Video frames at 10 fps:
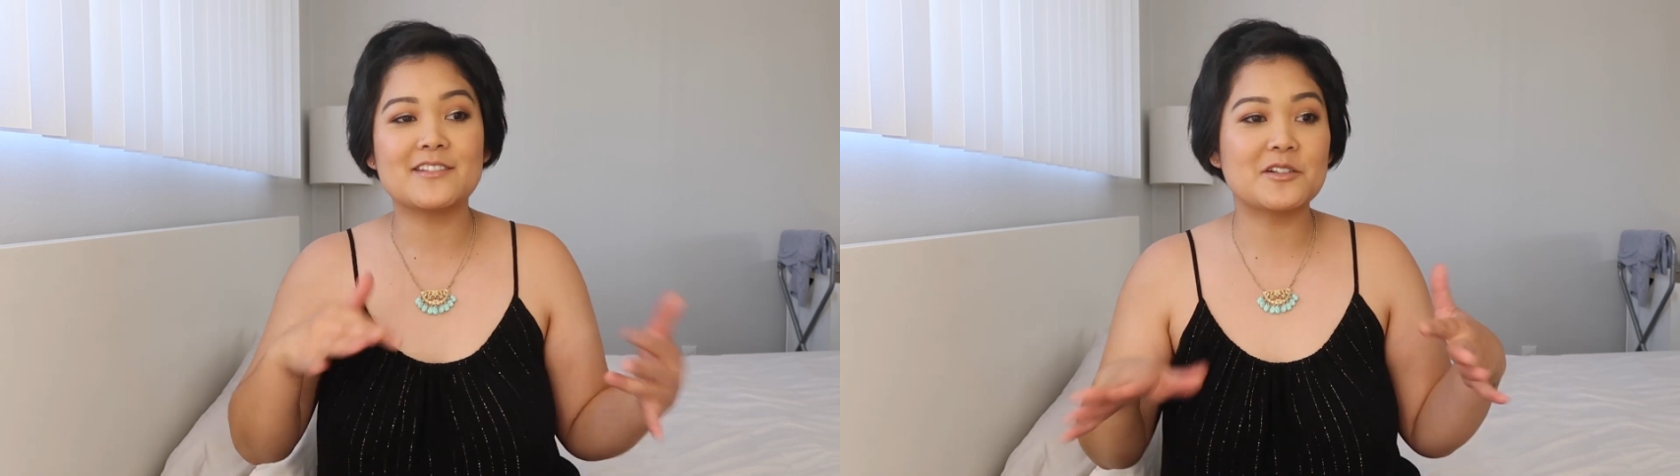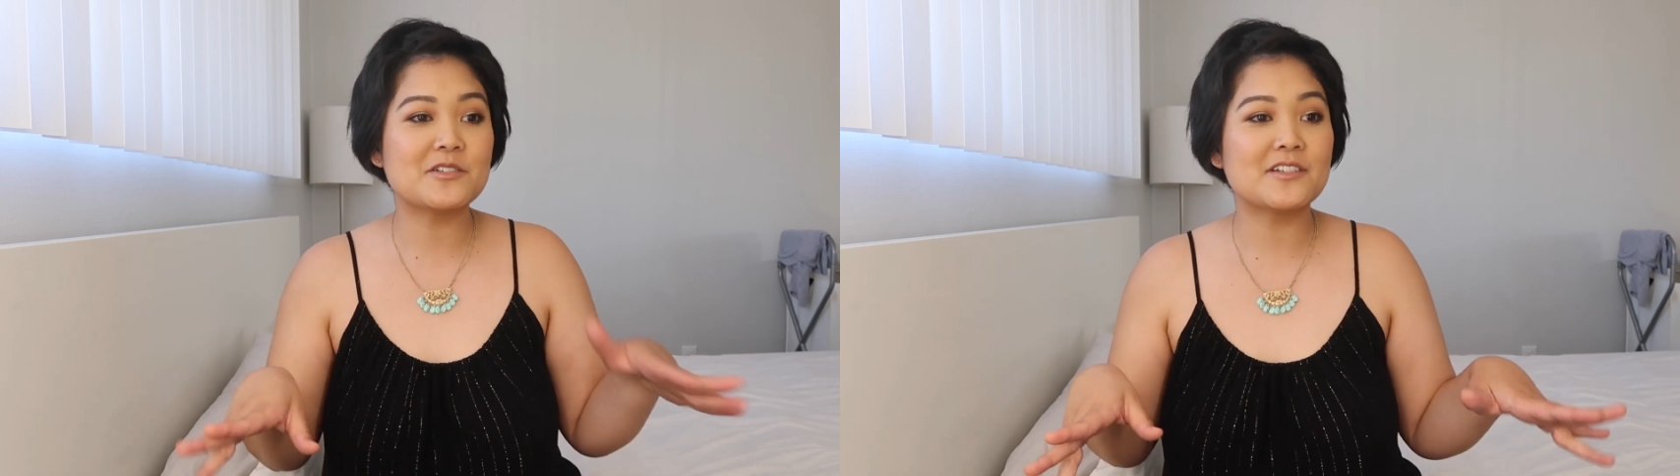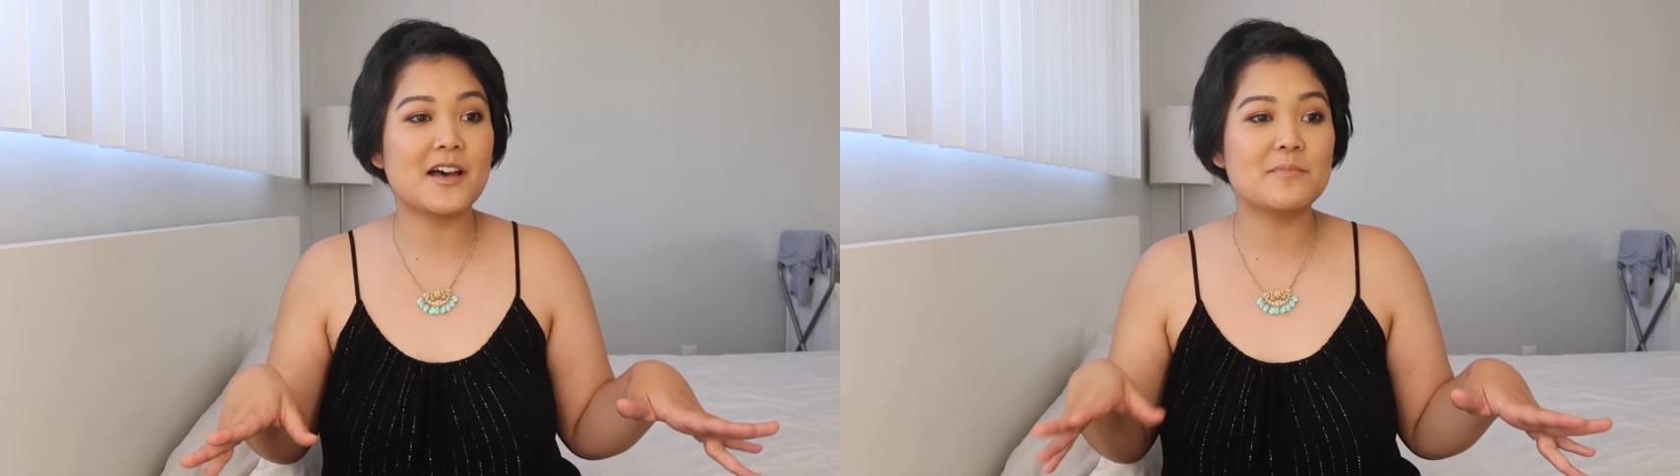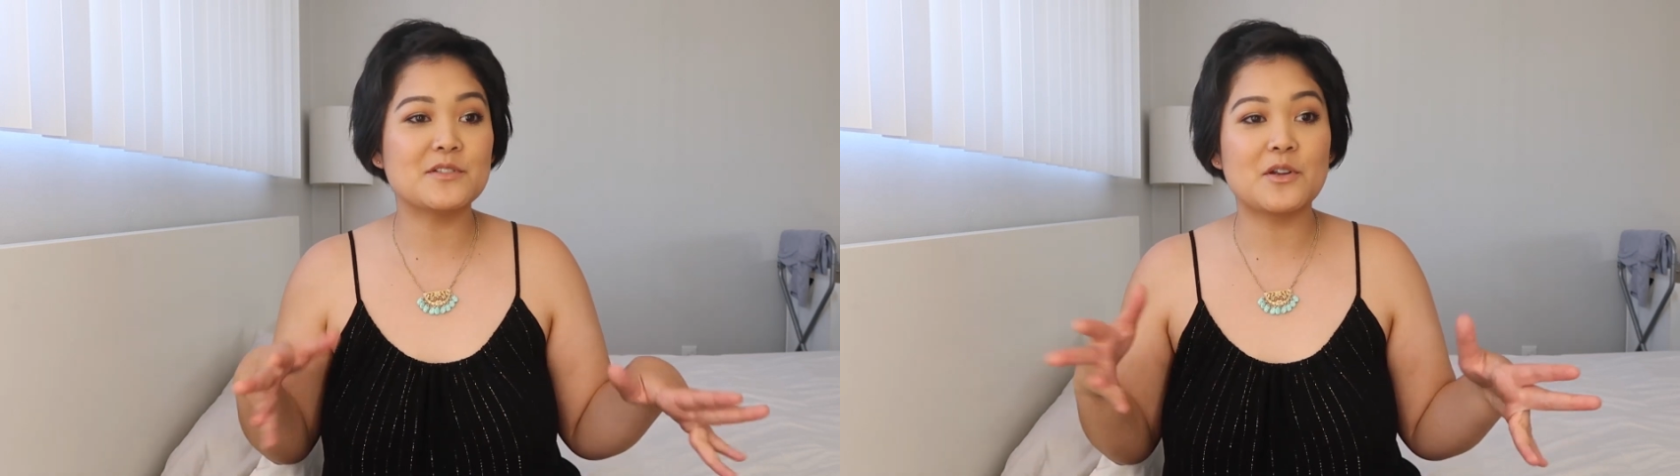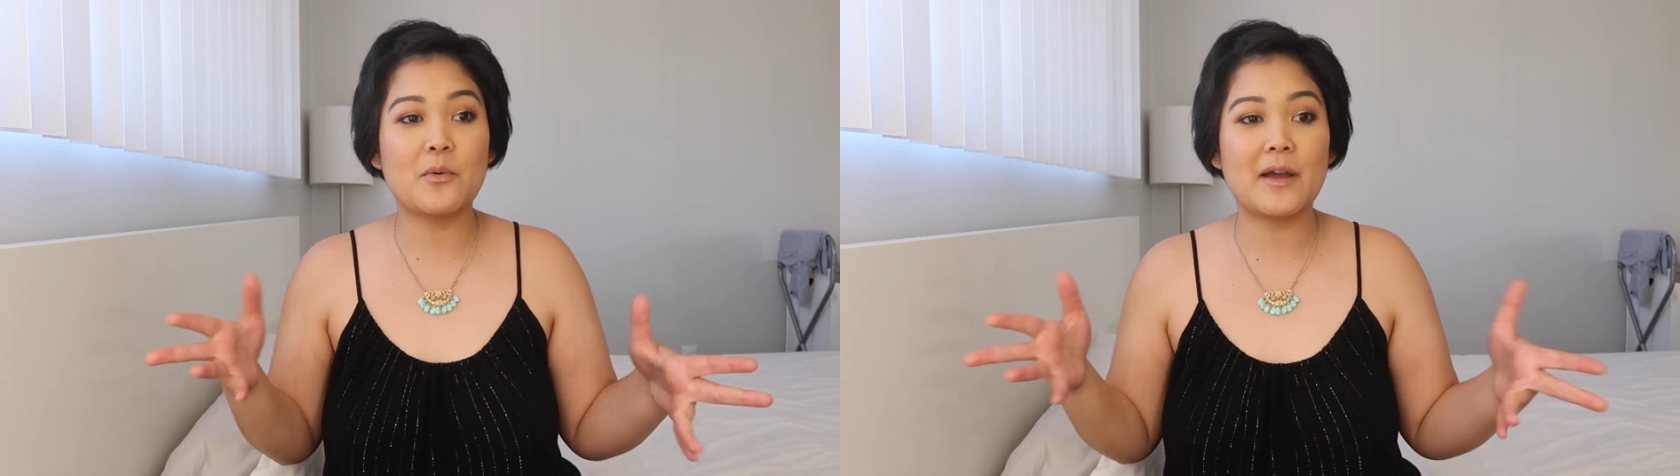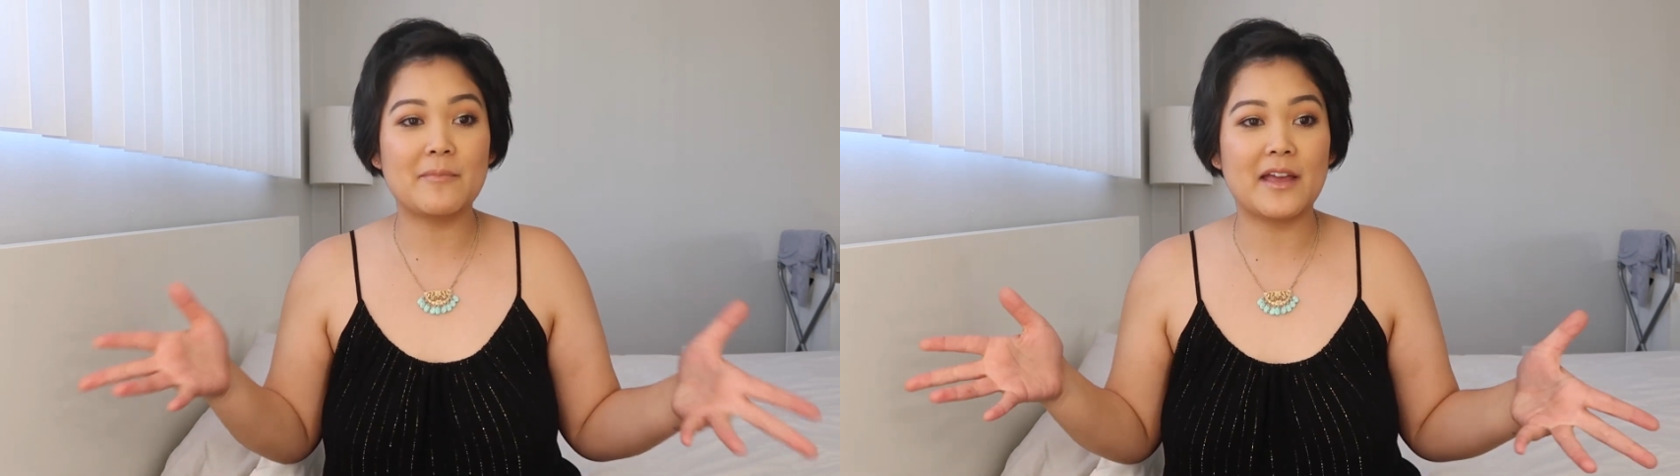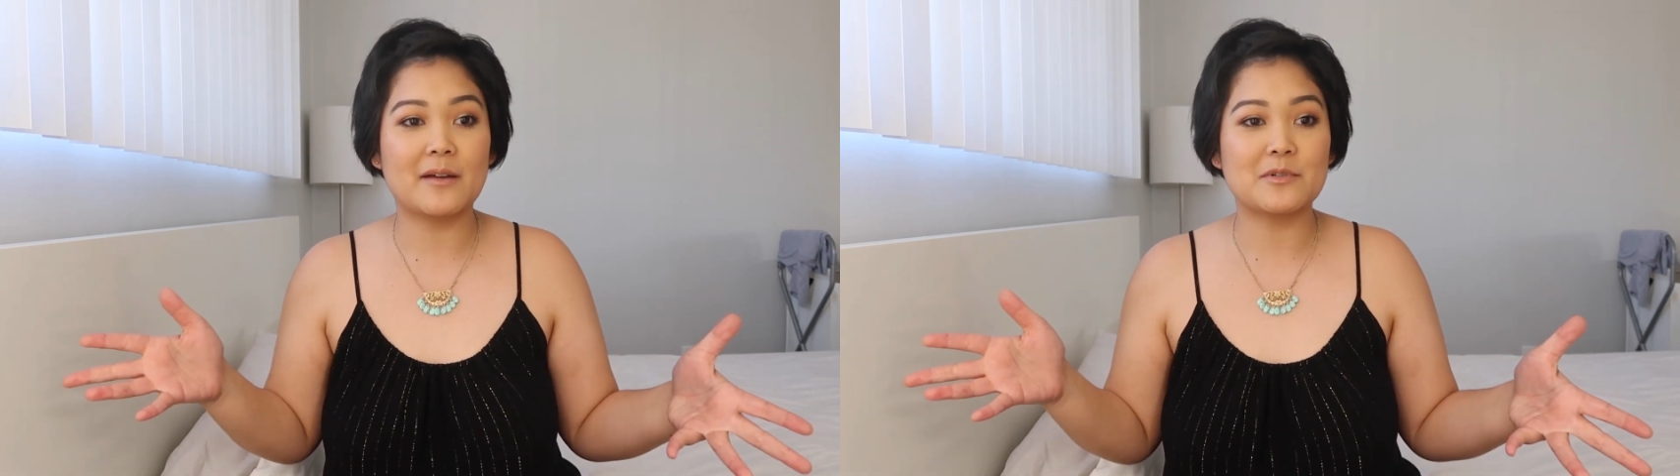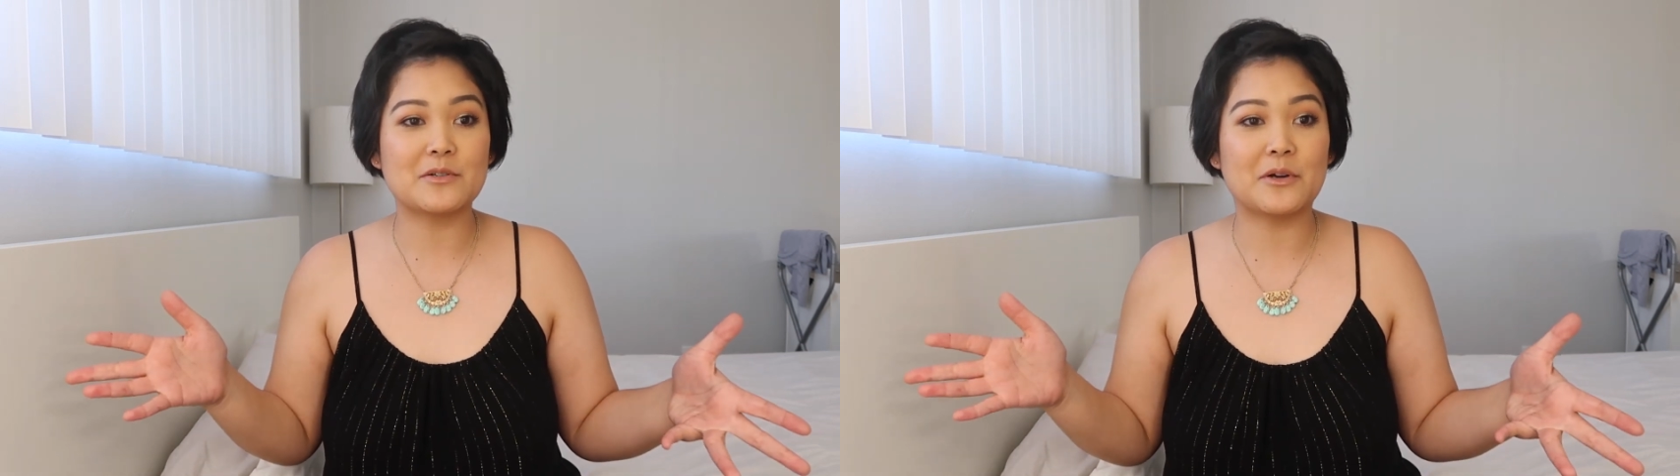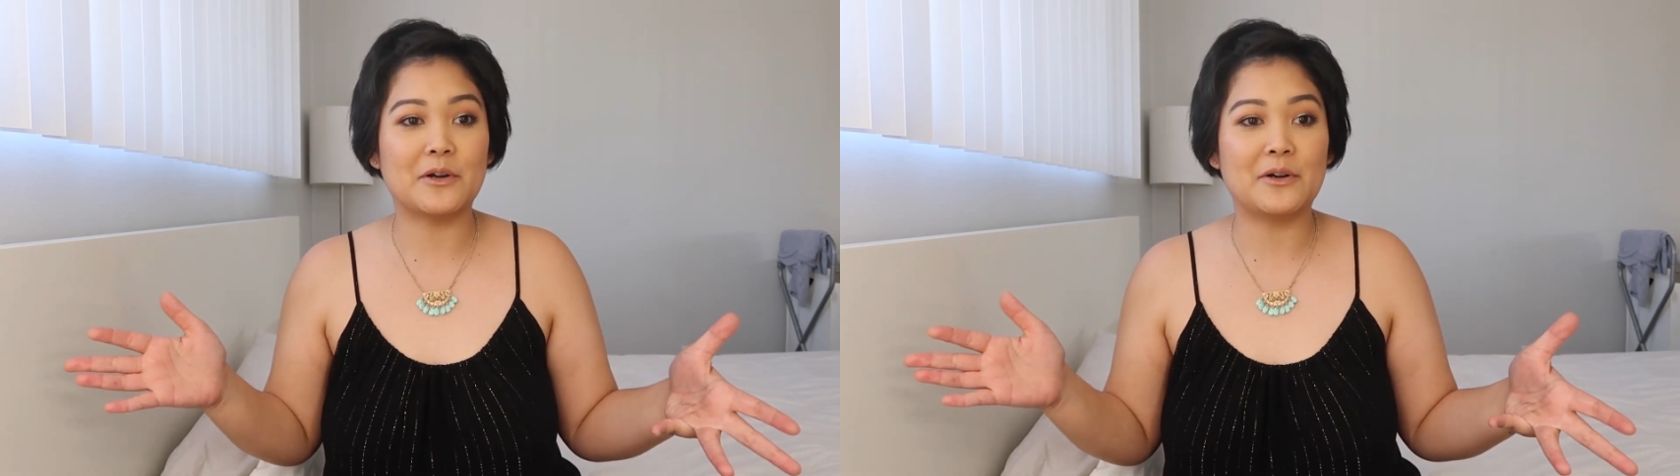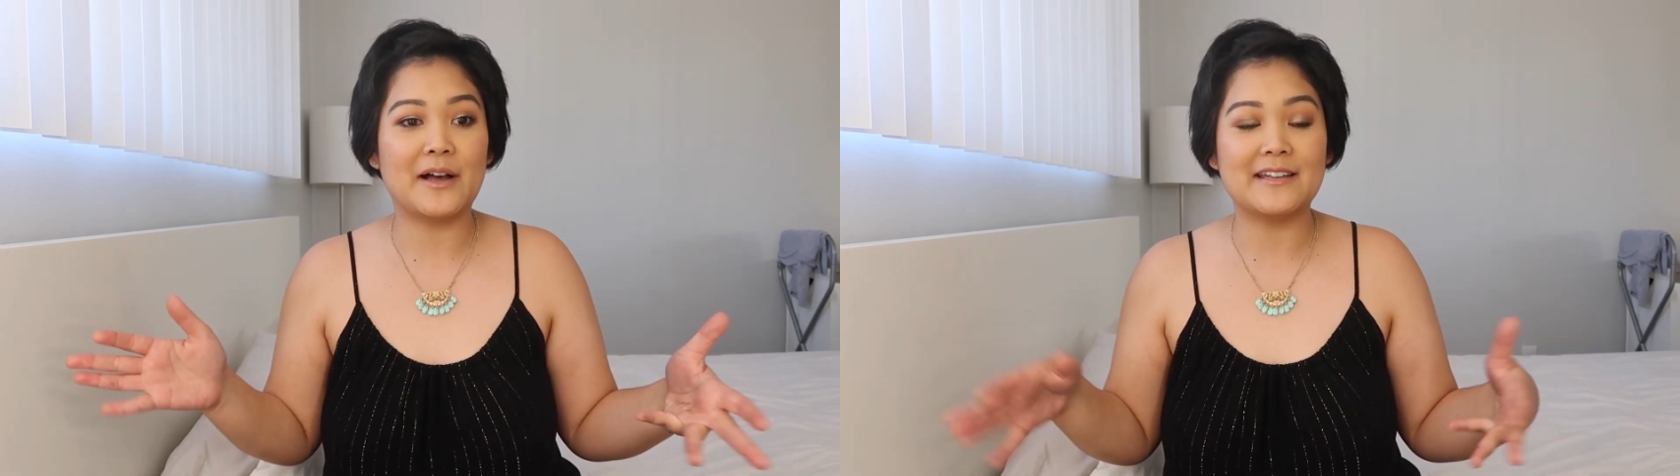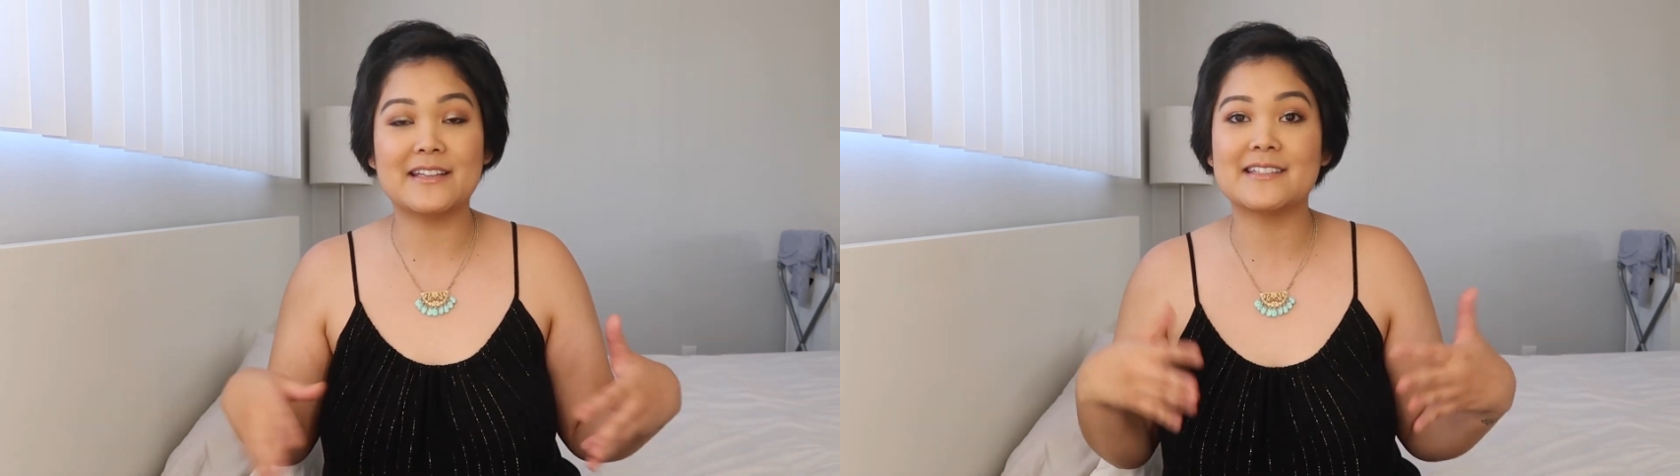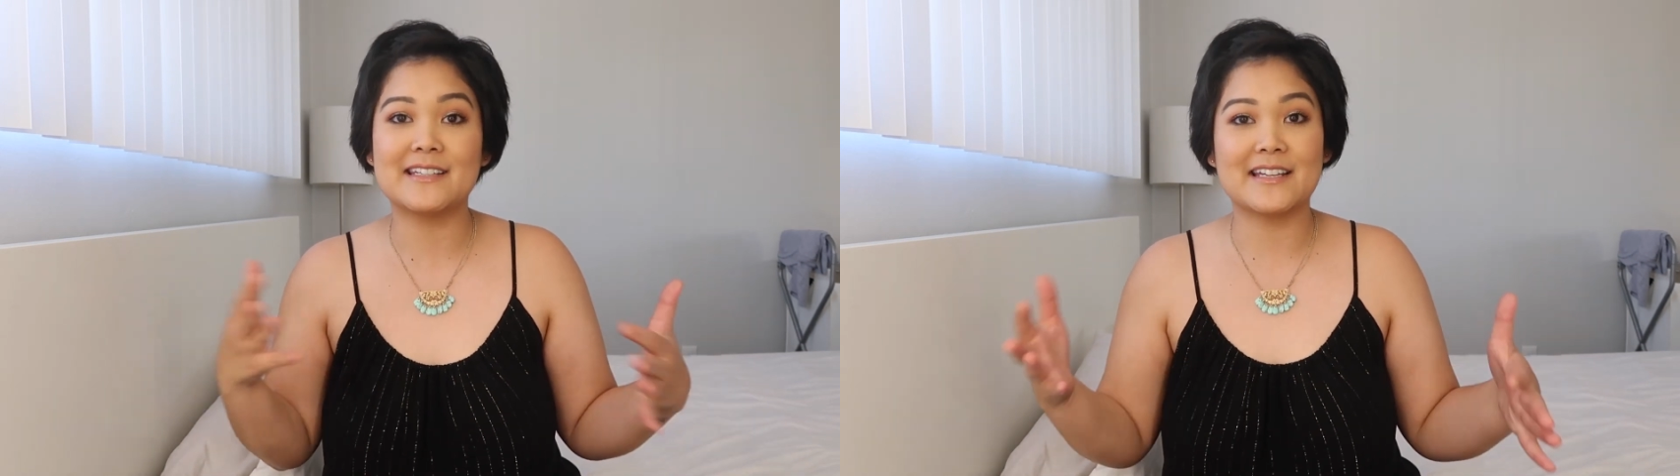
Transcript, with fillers: searched up Snow White makeup tutorial ideas